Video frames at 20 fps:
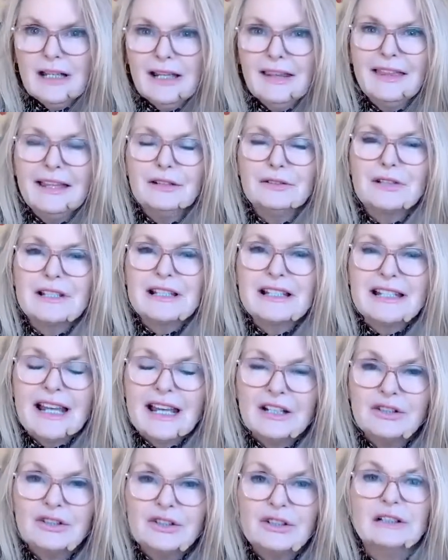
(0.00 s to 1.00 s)
They'll
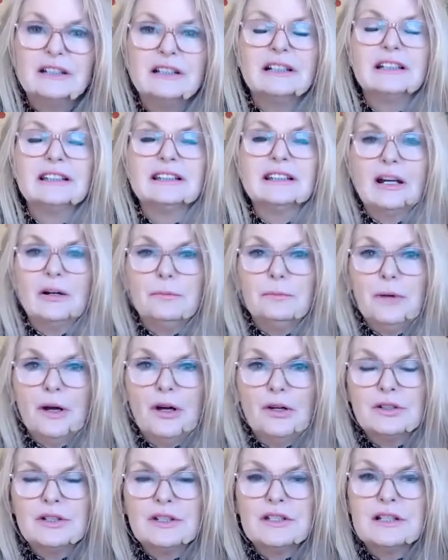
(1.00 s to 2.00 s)
schedule it, they'll
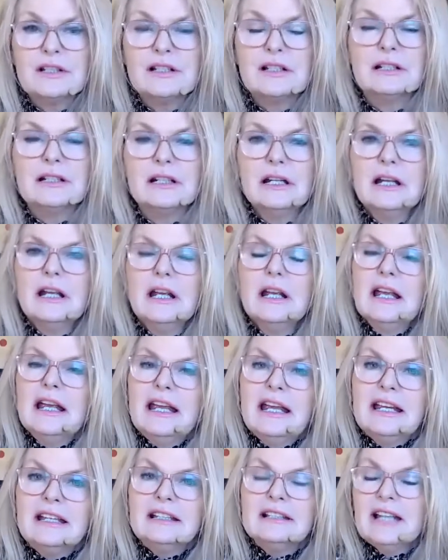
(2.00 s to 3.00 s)
post it.
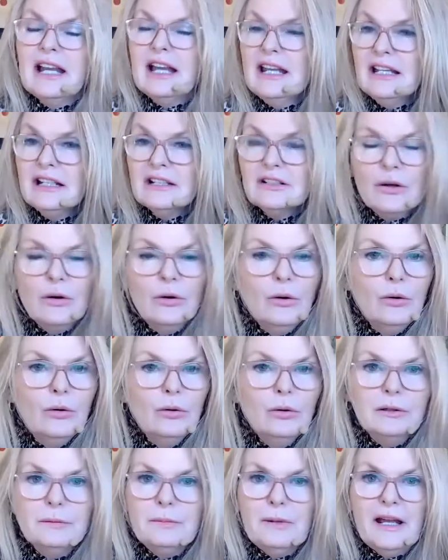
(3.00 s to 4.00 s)
It takes
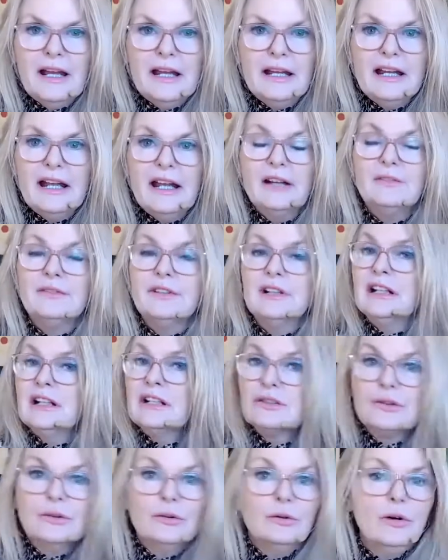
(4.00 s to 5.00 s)
all the pain out of it.
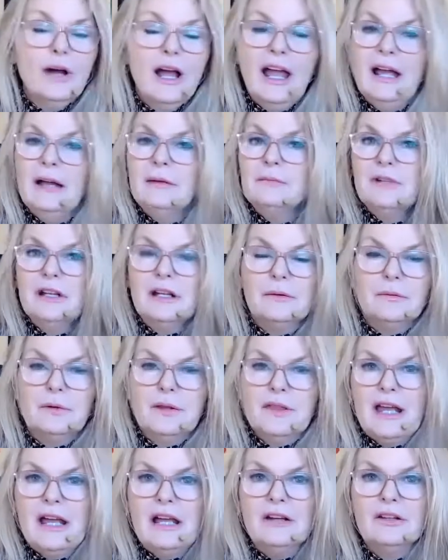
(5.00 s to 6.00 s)
It's all happening
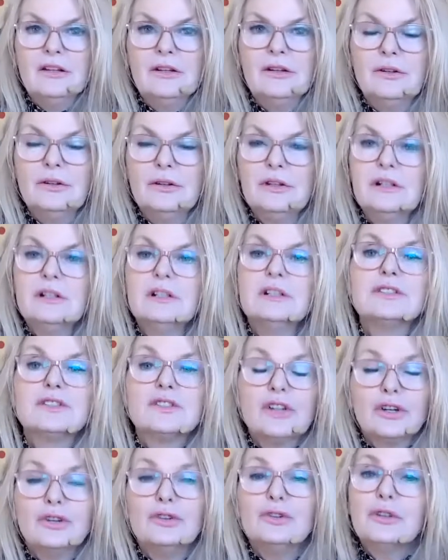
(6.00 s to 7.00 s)
without you, so
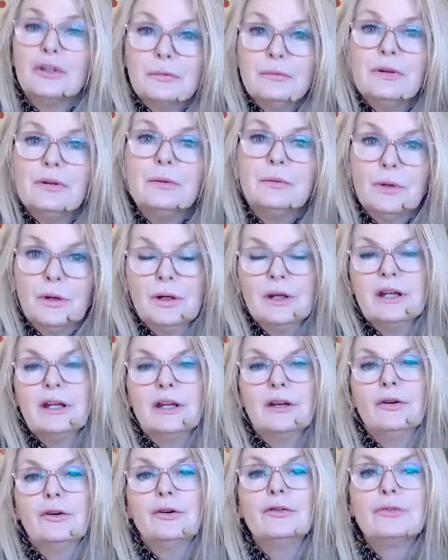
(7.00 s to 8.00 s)
you can be
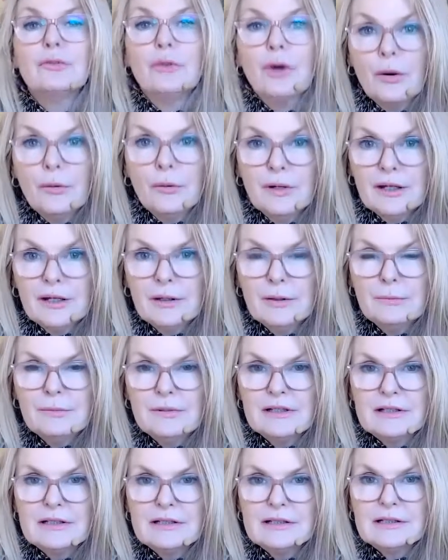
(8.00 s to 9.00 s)
working on growing your
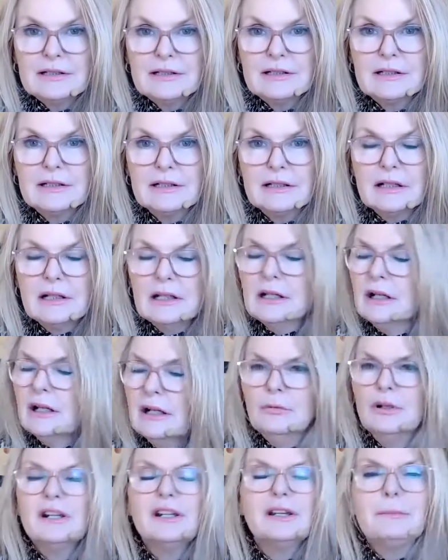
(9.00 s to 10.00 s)
business.
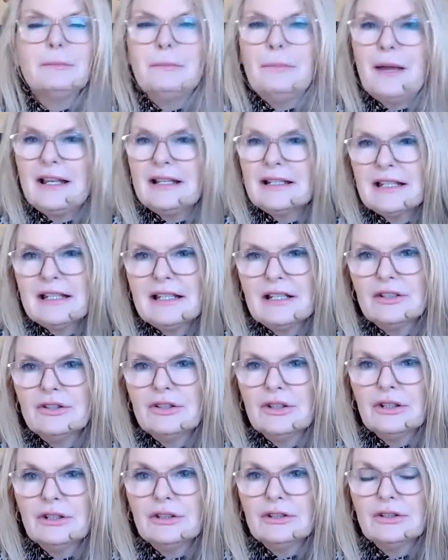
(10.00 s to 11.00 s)
One of the best things
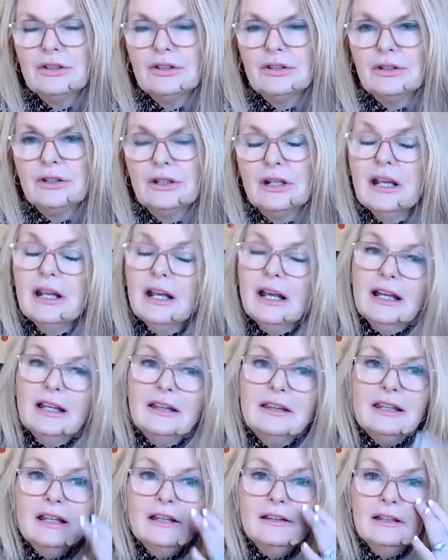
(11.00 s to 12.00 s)
you can do. And
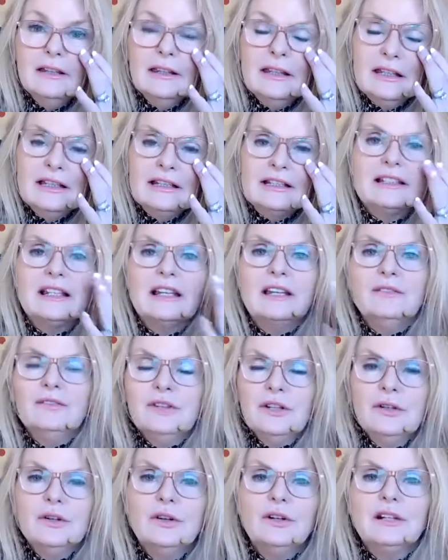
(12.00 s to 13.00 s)
the other thing is, if
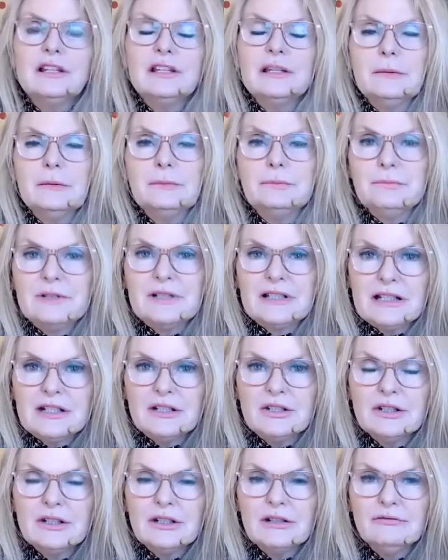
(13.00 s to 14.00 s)
you're not in the
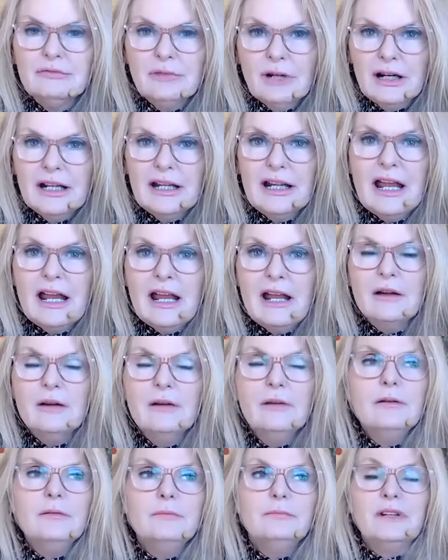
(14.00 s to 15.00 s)
position right
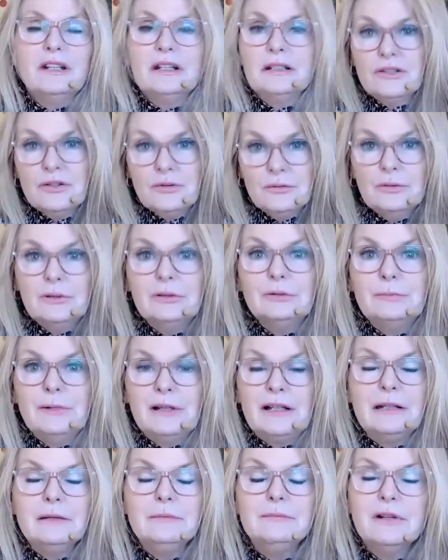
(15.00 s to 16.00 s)
now, because you will
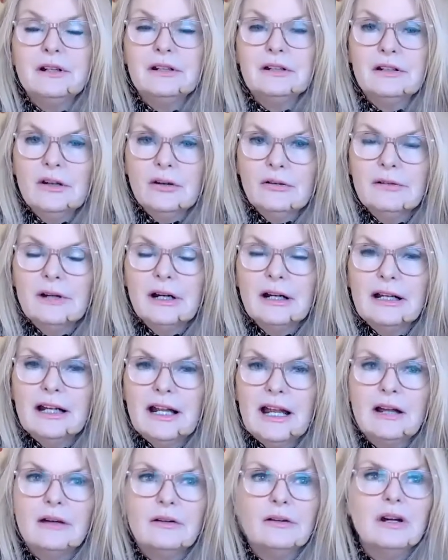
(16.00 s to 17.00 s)
be, but not right
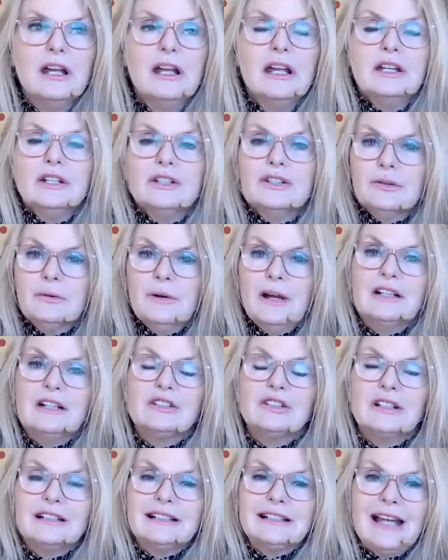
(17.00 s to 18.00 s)
now, to
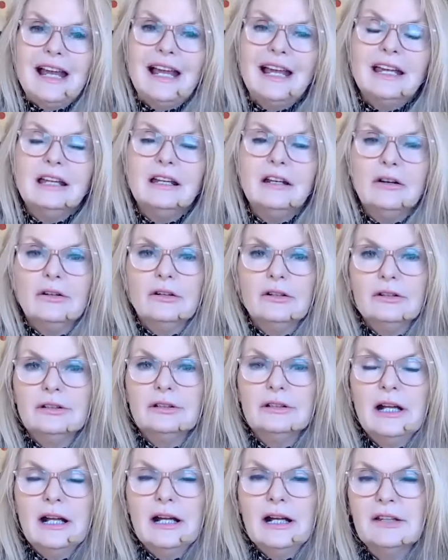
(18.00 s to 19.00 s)
actually take
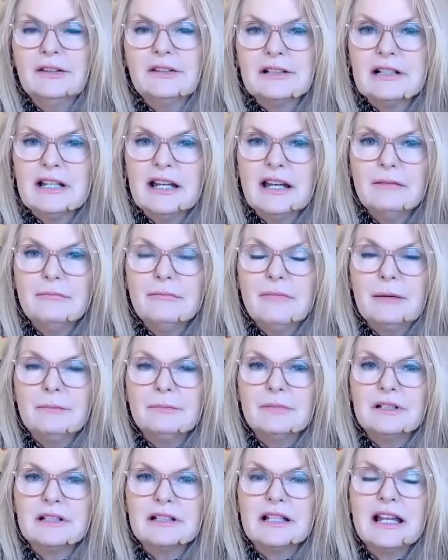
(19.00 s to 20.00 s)
on other team
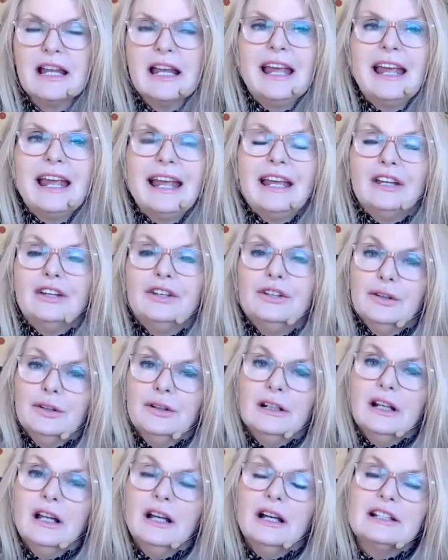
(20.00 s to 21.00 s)
members,
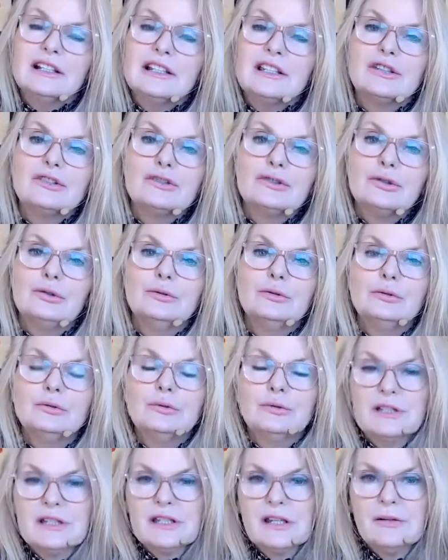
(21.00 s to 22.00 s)
utilize the
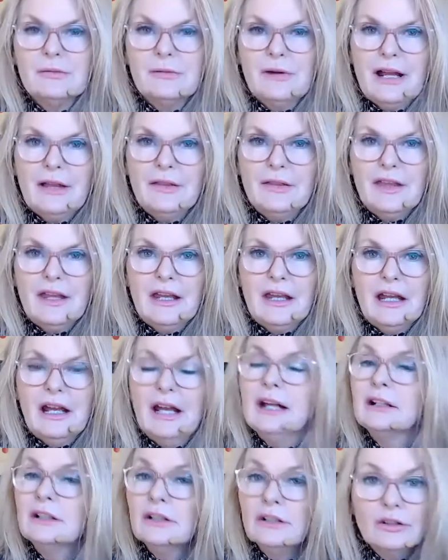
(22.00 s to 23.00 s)
tools that are out there
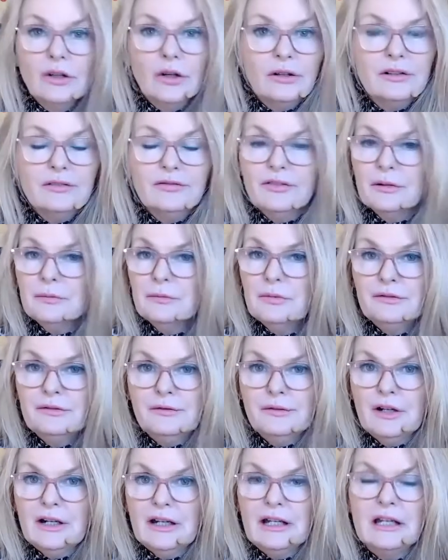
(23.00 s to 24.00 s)
and a lot of them are
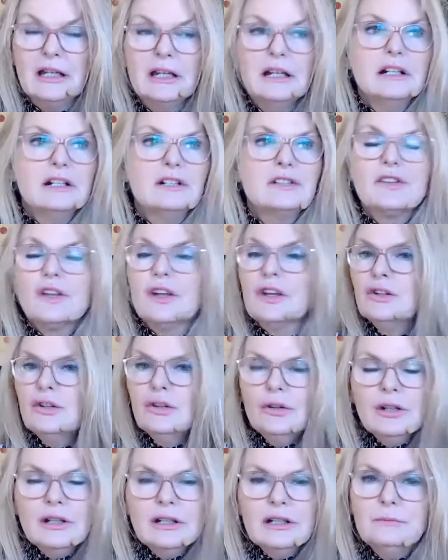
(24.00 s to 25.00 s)
free so
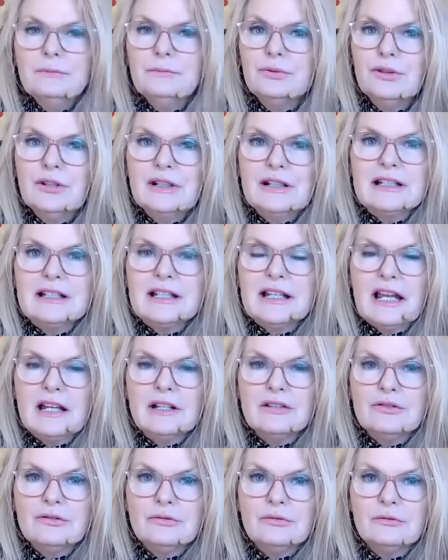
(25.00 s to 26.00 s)
you can
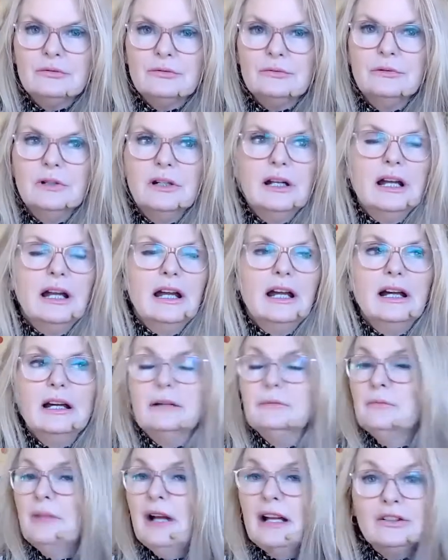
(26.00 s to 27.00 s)
pre-schedule
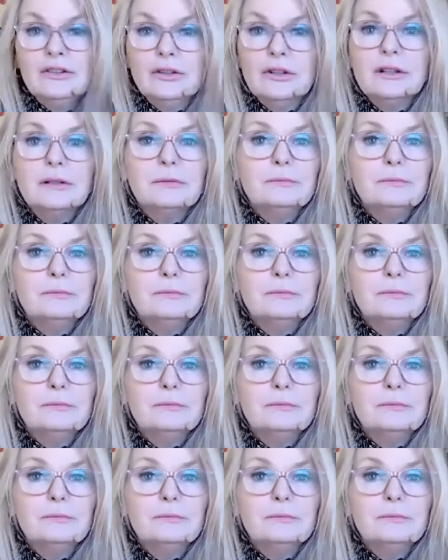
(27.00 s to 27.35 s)
um, and you can